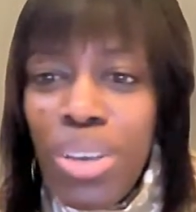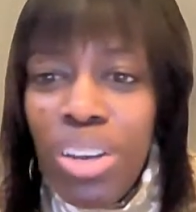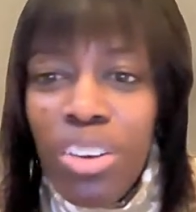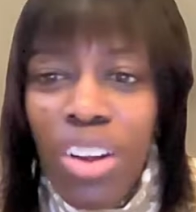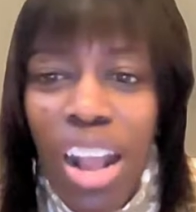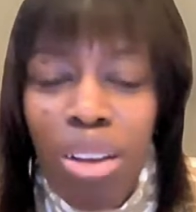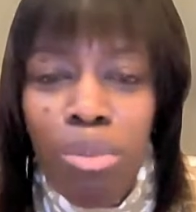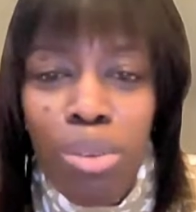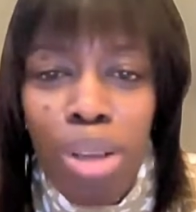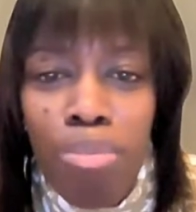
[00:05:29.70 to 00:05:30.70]
So we are
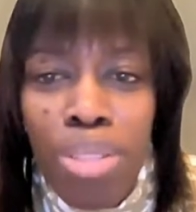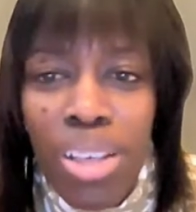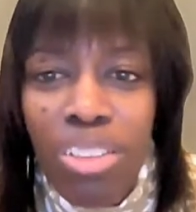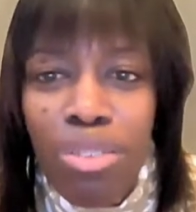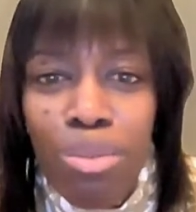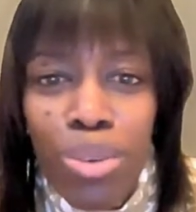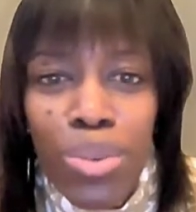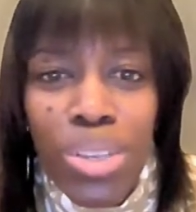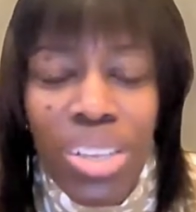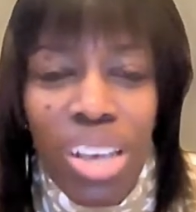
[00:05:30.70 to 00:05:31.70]
at a place
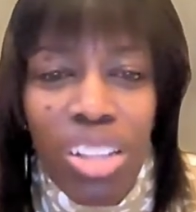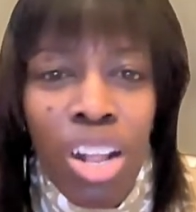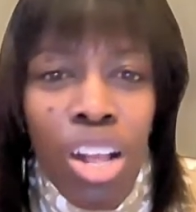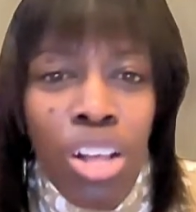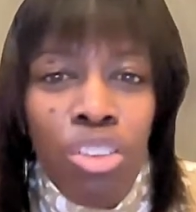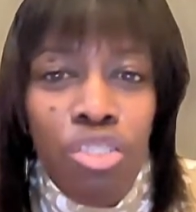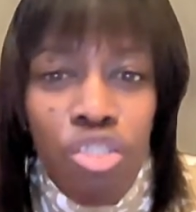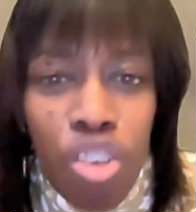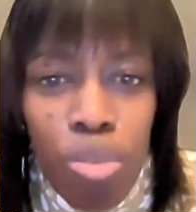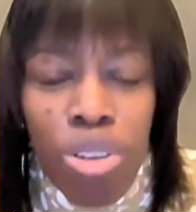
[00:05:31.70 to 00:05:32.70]
where we can get
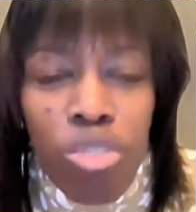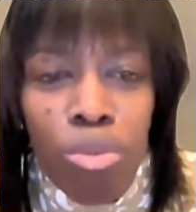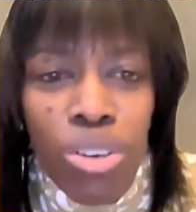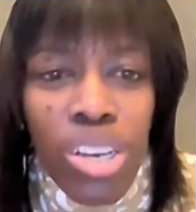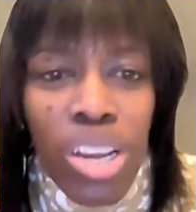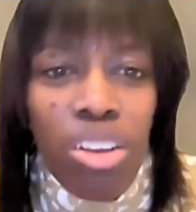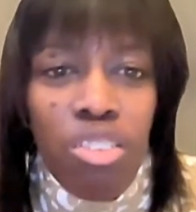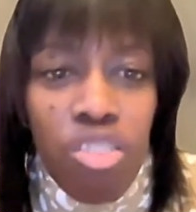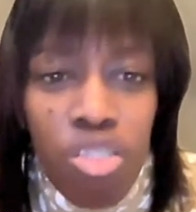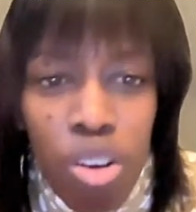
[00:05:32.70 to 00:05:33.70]
so much more
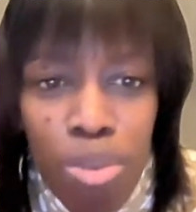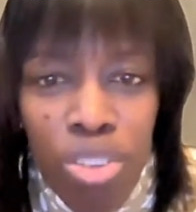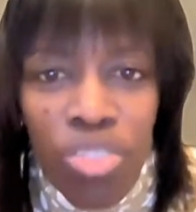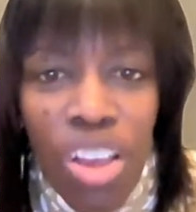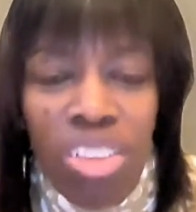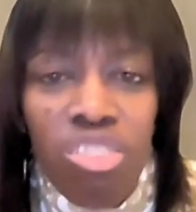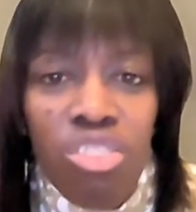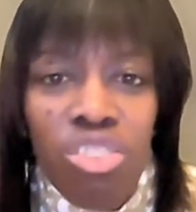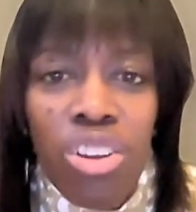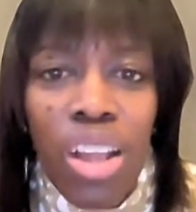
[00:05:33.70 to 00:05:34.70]
data, so much
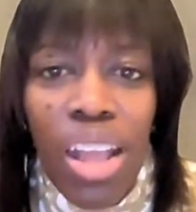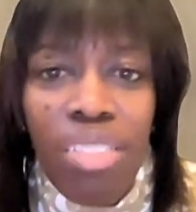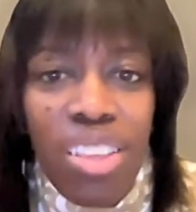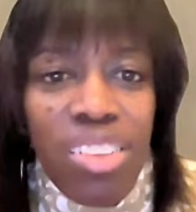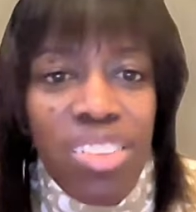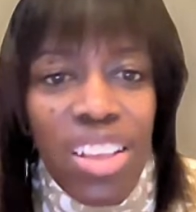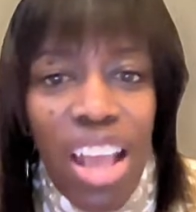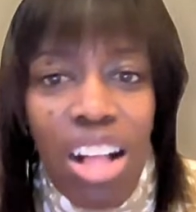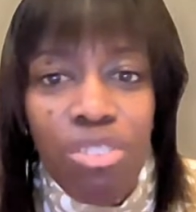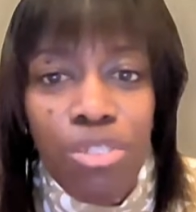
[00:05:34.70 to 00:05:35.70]
faster, and things
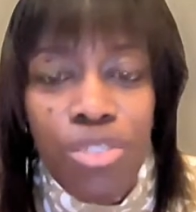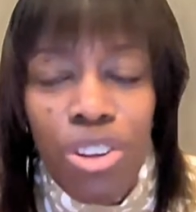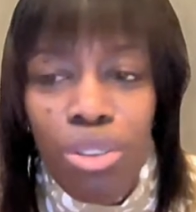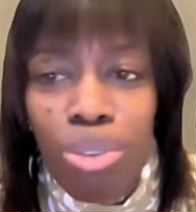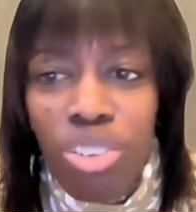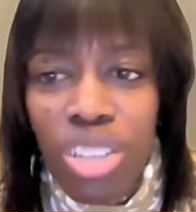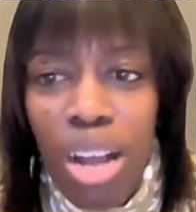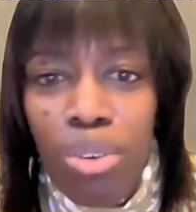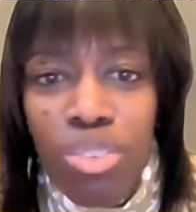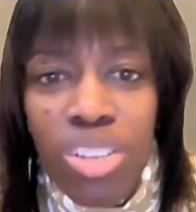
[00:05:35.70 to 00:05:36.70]
like AlphaFold, which
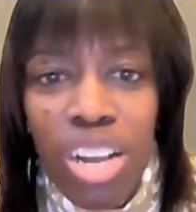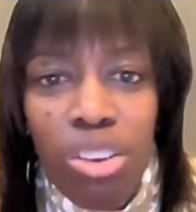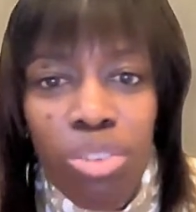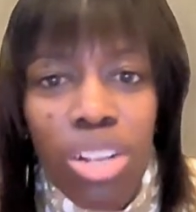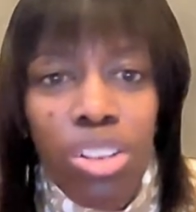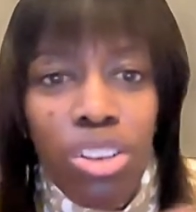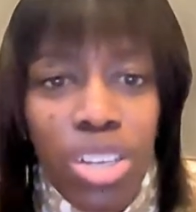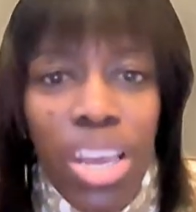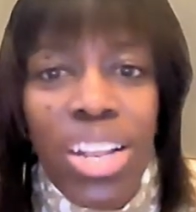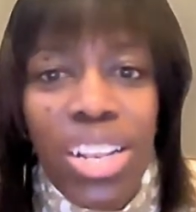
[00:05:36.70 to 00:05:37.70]
allow us to not only
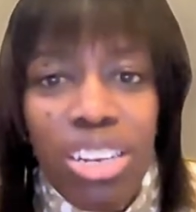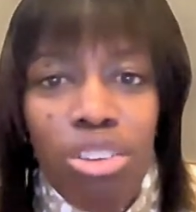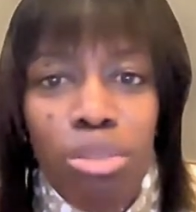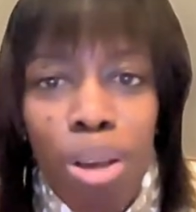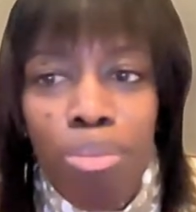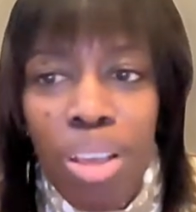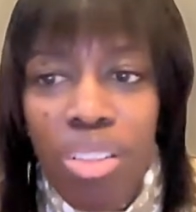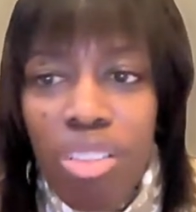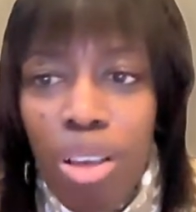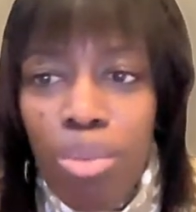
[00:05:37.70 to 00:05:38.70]
look at linear
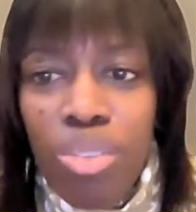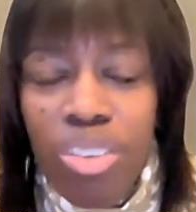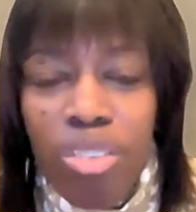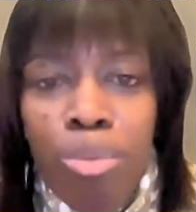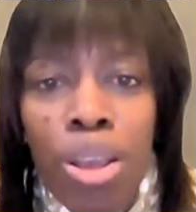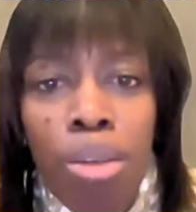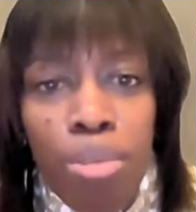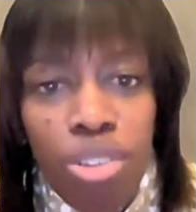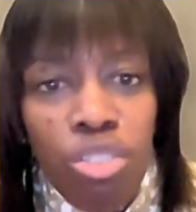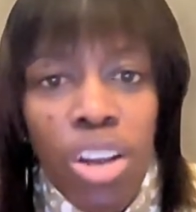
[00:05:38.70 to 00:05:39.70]
peptide sequences,
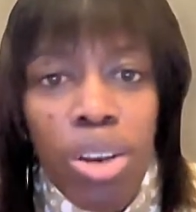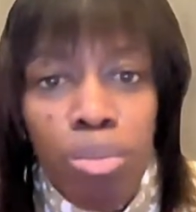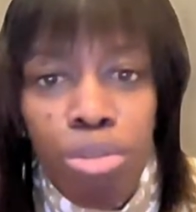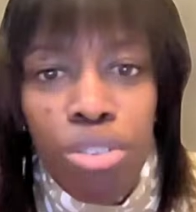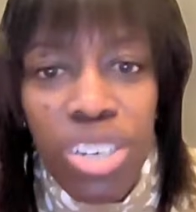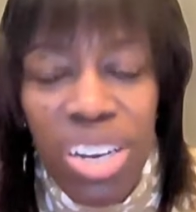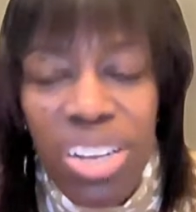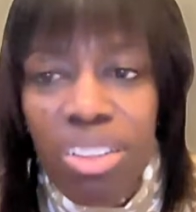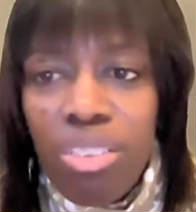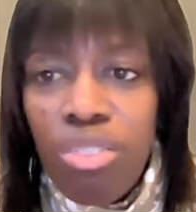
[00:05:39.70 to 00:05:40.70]
but try to
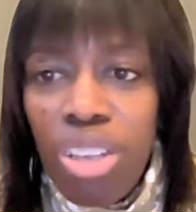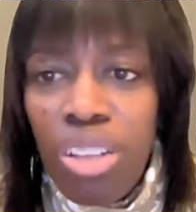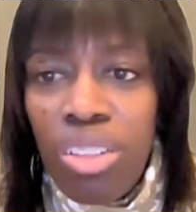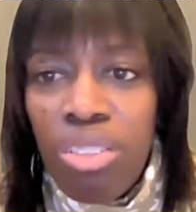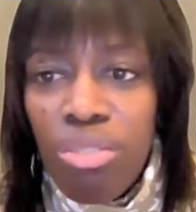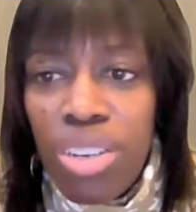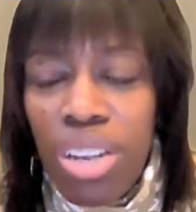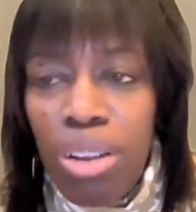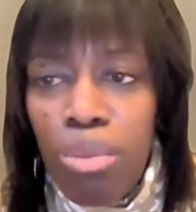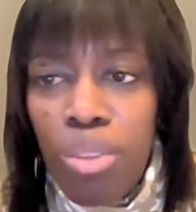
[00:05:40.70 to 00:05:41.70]
predict in
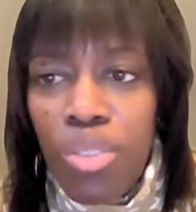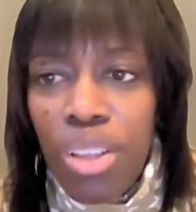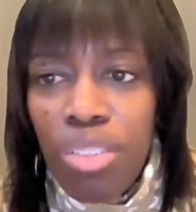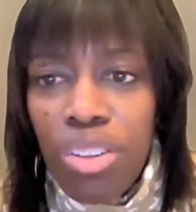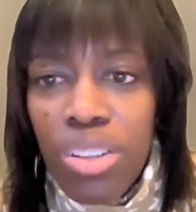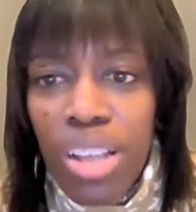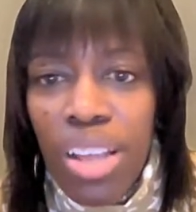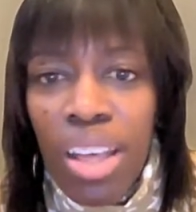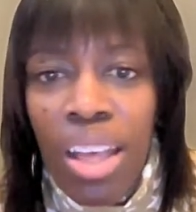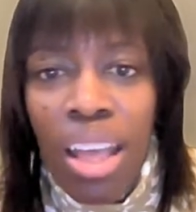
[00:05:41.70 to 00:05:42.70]
3D what they look
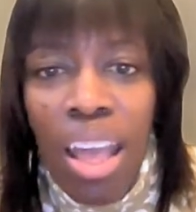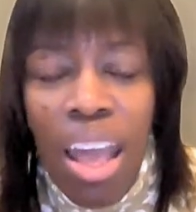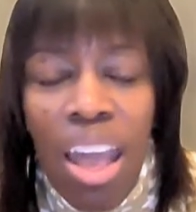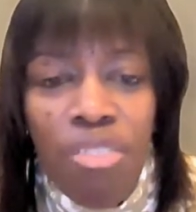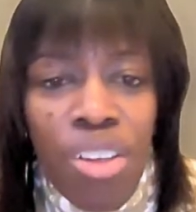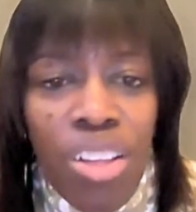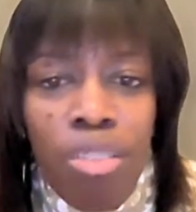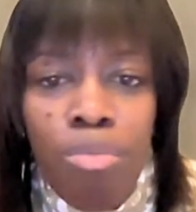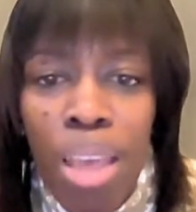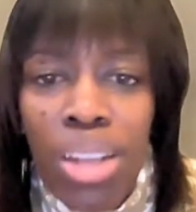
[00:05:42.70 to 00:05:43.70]
like,
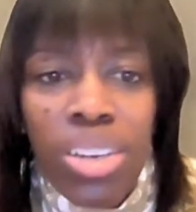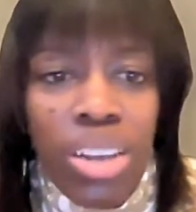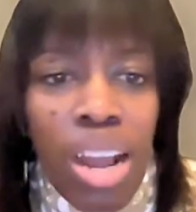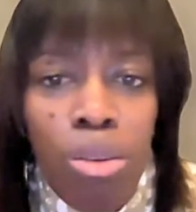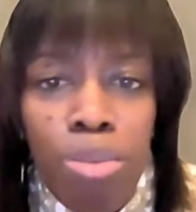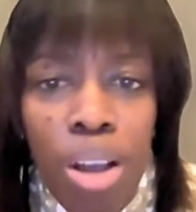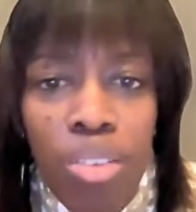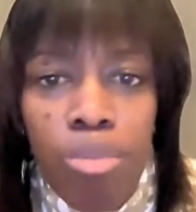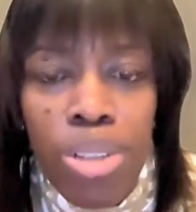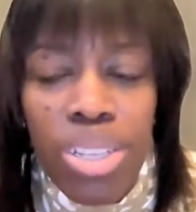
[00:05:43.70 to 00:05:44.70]
have expanded our
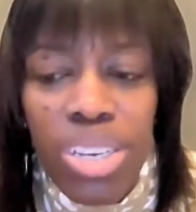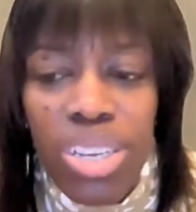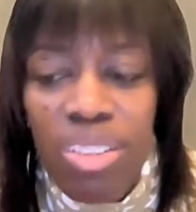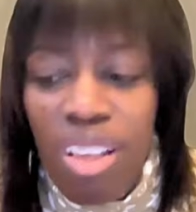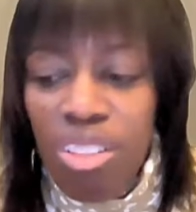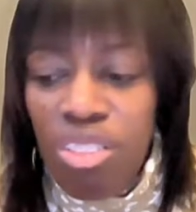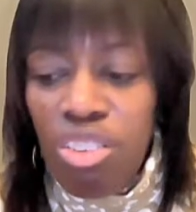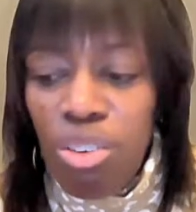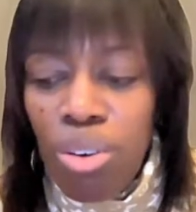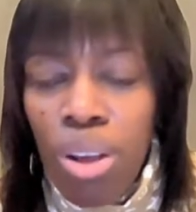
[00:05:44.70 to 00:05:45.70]
possibilities.
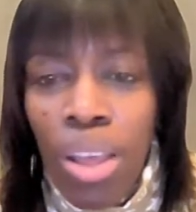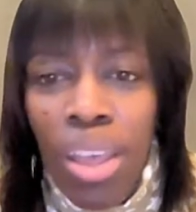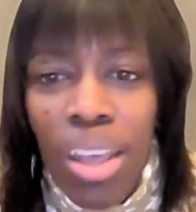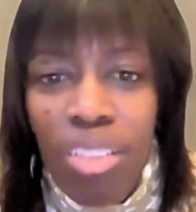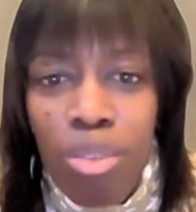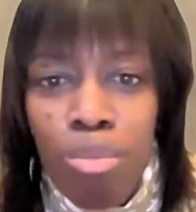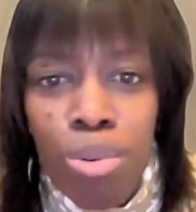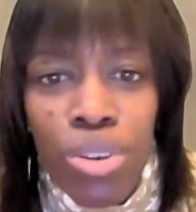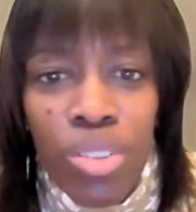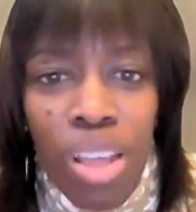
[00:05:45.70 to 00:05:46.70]
And so it's
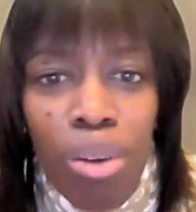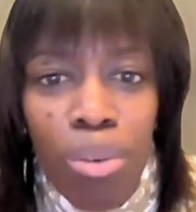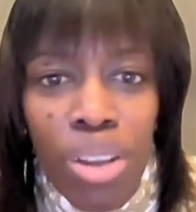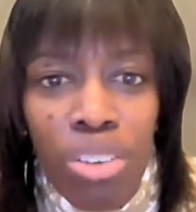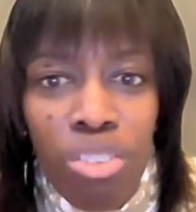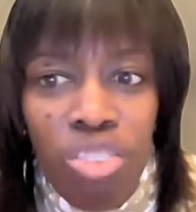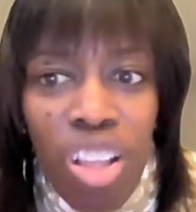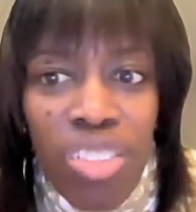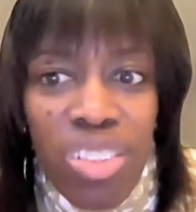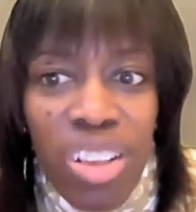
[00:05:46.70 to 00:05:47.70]
important that we
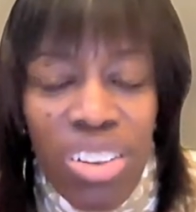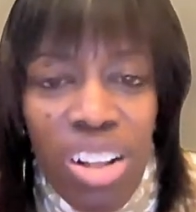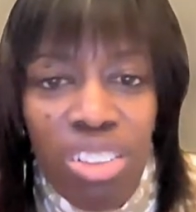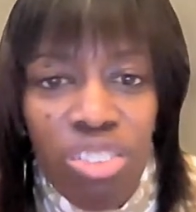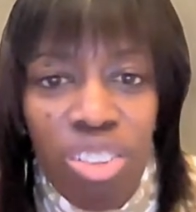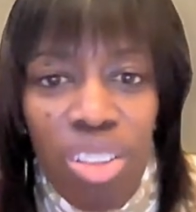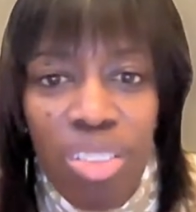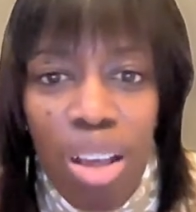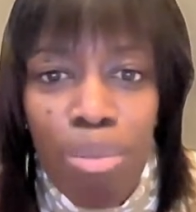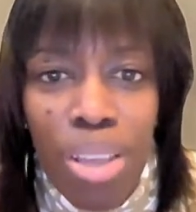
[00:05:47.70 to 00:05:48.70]
understand the technology
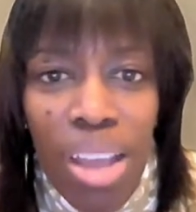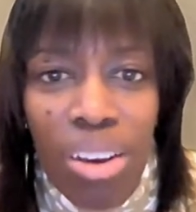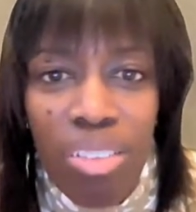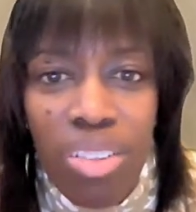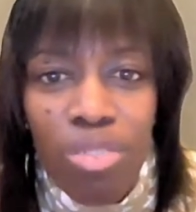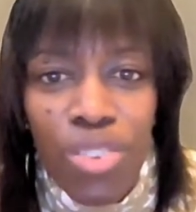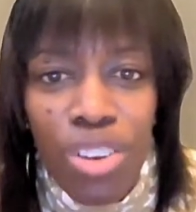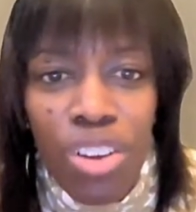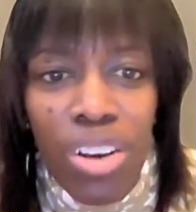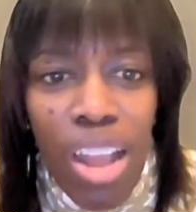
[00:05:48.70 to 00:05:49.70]
that's coming at us
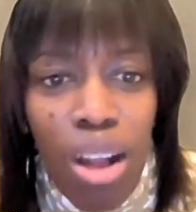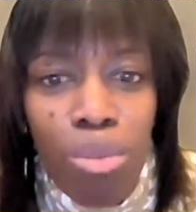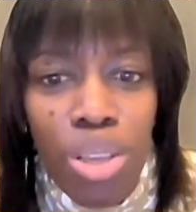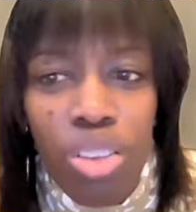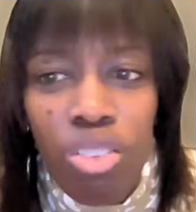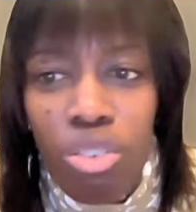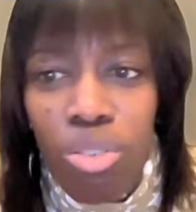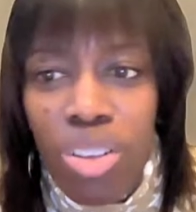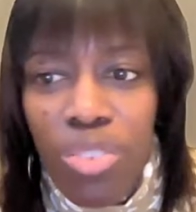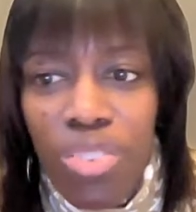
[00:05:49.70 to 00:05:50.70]
and figure out how we
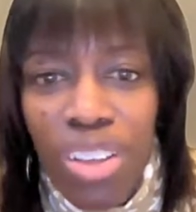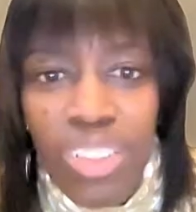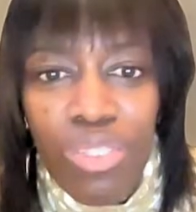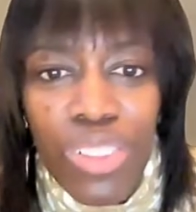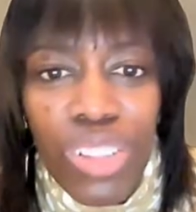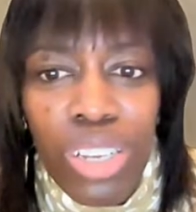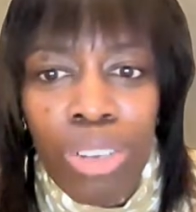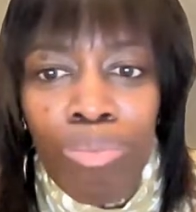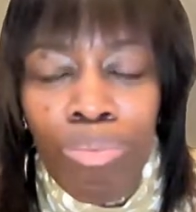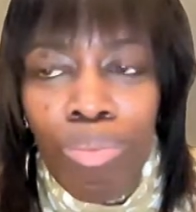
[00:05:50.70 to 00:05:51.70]
can use it
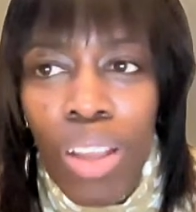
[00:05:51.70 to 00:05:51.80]
effectively.